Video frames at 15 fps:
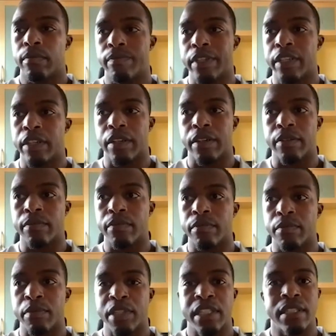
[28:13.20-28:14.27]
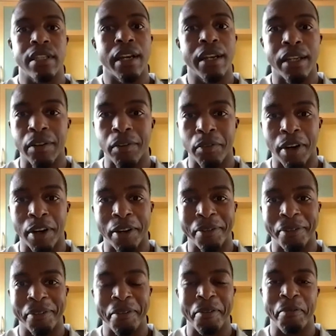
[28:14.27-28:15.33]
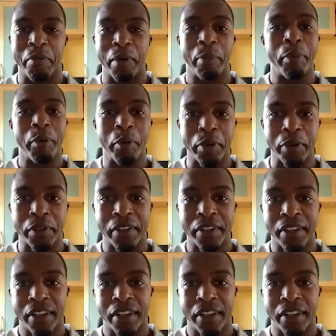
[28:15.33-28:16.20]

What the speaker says: you know, we're stuck in a rut, we're bored,